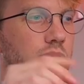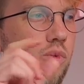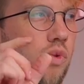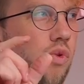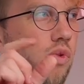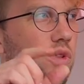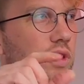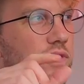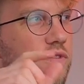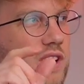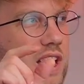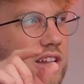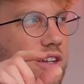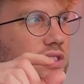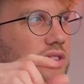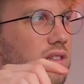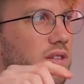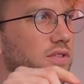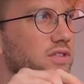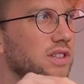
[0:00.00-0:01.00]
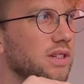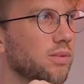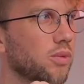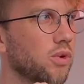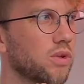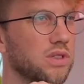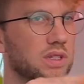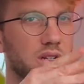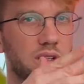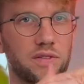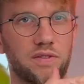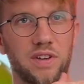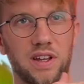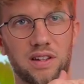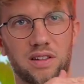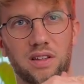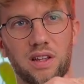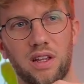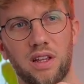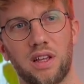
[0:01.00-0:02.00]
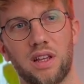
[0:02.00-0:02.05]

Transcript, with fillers: wall, the fatness of the frame wall is going to affect